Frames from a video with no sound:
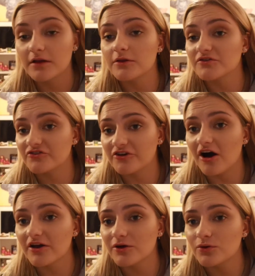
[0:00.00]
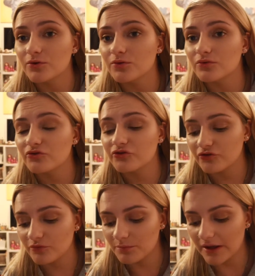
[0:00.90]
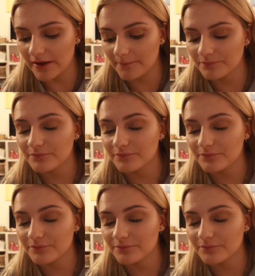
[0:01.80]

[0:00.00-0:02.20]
lots of Target hauls, but